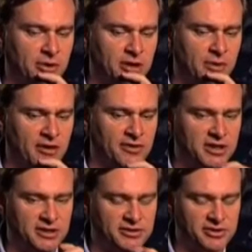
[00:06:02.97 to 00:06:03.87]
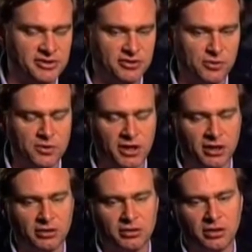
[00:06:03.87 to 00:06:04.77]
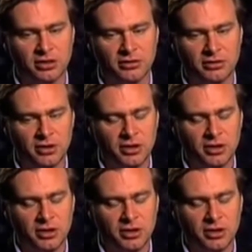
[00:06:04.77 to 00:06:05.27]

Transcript: where gravity is distorting and